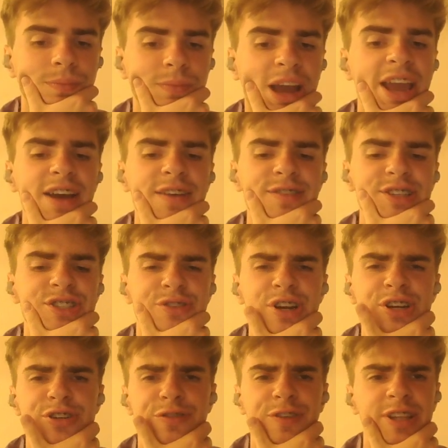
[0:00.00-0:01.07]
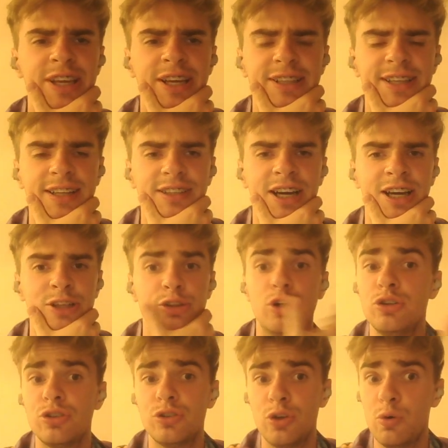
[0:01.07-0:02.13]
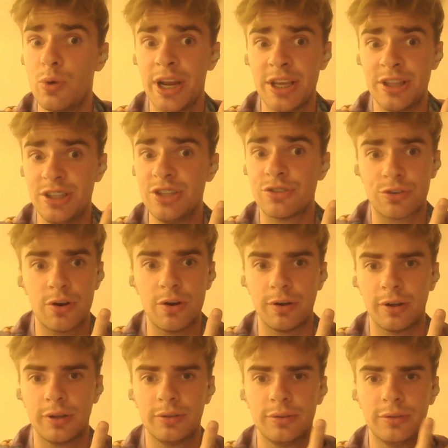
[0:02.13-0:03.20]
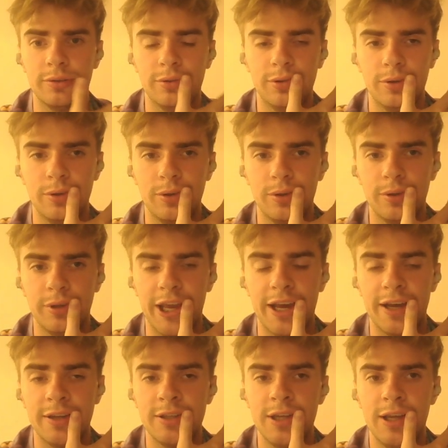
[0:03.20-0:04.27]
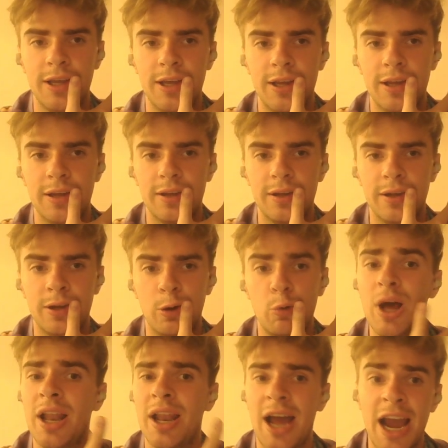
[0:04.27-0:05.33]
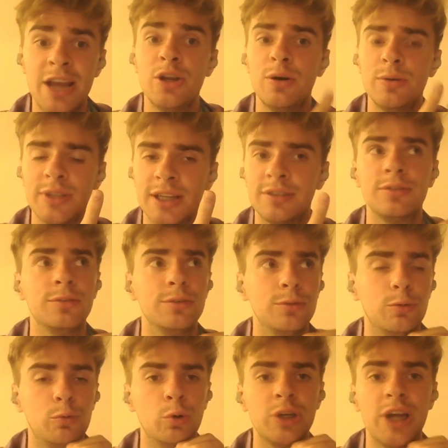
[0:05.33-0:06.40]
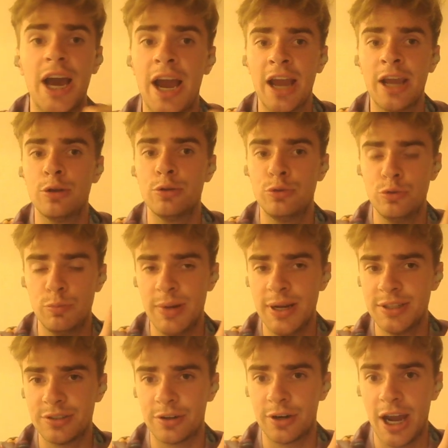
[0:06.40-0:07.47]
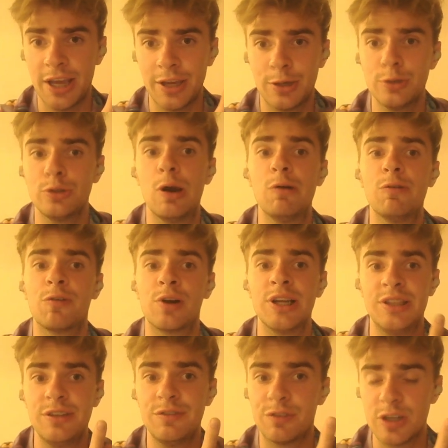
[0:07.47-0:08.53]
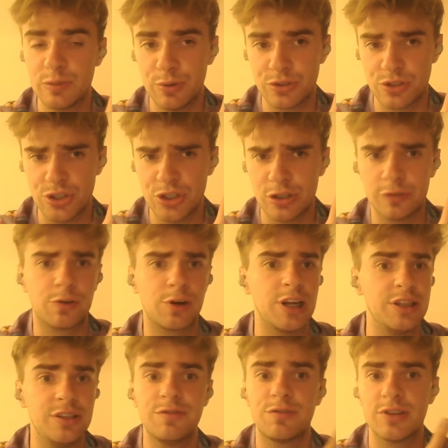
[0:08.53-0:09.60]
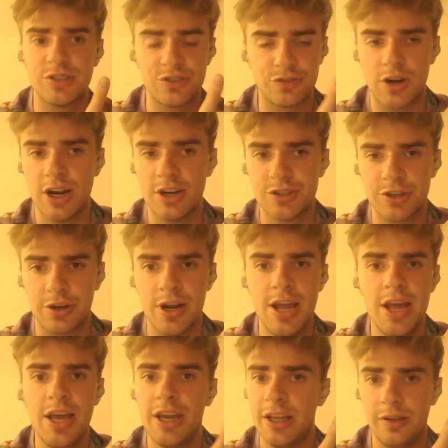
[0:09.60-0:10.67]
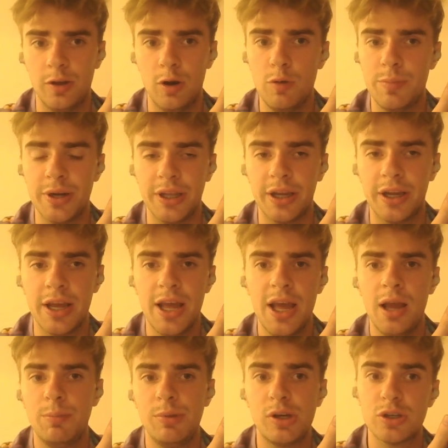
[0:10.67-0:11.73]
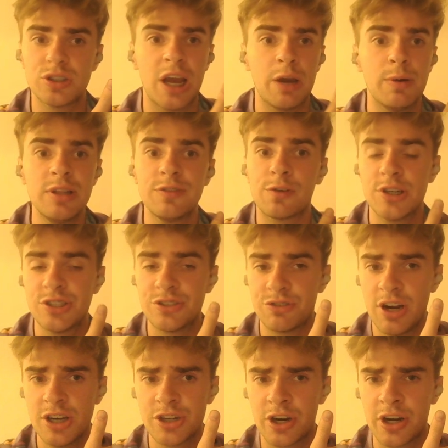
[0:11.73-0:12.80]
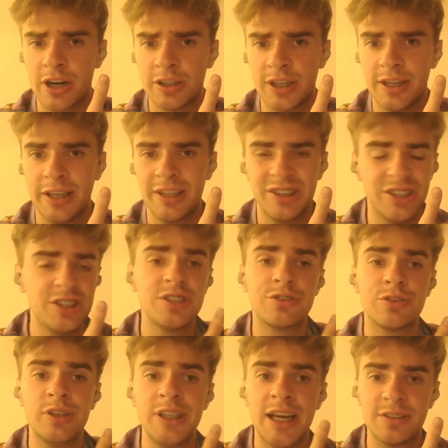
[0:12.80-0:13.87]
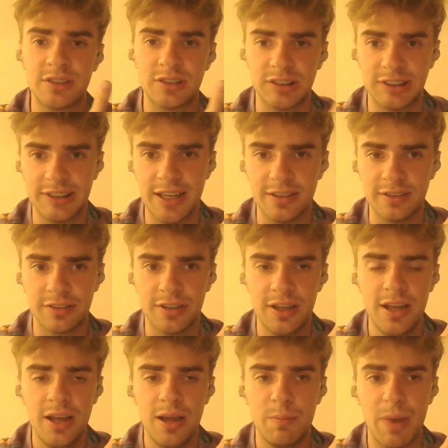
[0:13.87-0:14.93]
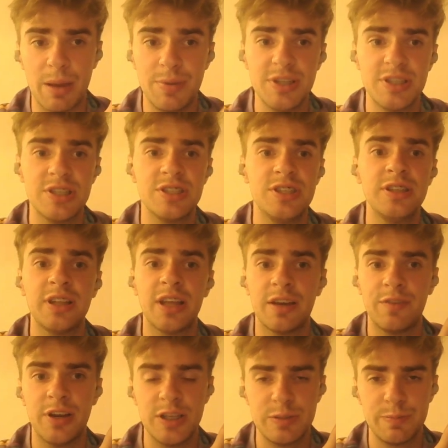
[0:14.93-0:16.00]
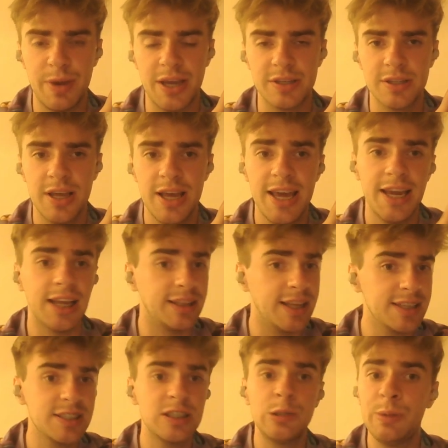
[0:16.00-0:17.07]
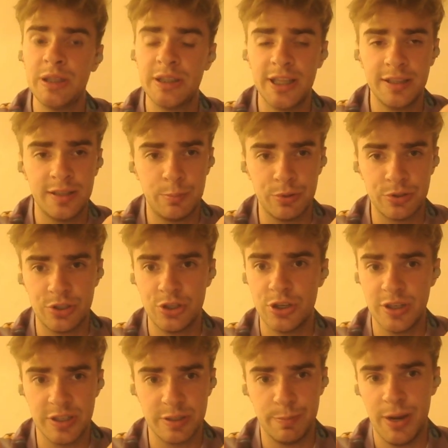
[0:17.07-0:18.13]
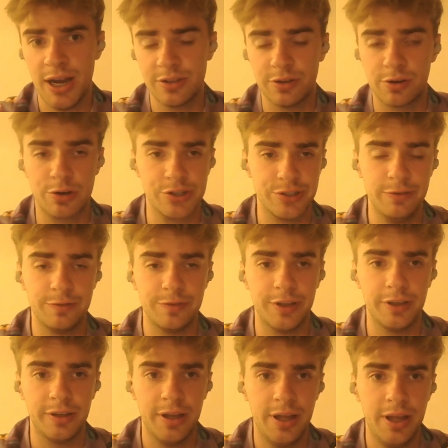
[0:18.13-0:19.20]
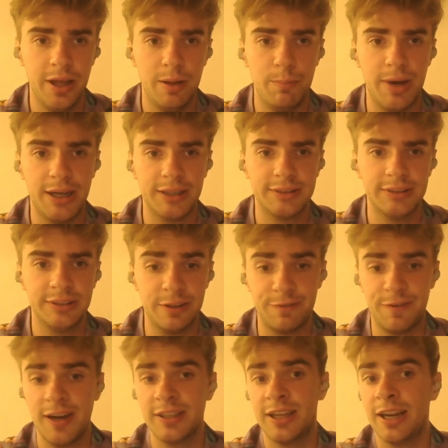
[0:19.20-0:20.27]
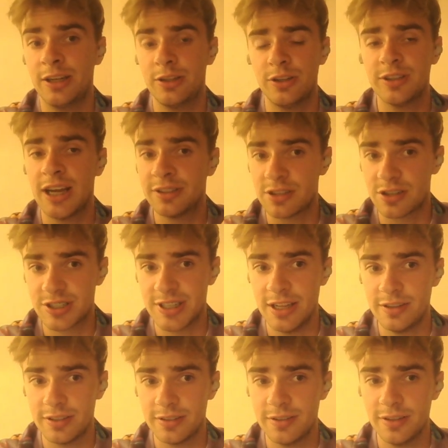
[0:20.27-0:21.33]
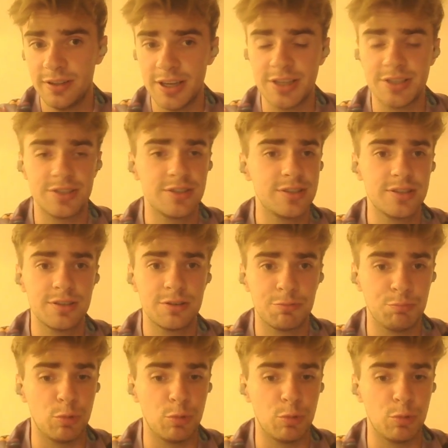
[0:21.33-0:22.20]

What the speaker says: I have a strange feeling that I don't know what I did wrong. Yeah. Well, I know that what could do better, I could go for a different position, for a different structure in the opening, because I went for a structure that I didn't really understand. My pieces didn't have any space. It doesn't mean that the position is bad or something, but the fact that I don't understand it is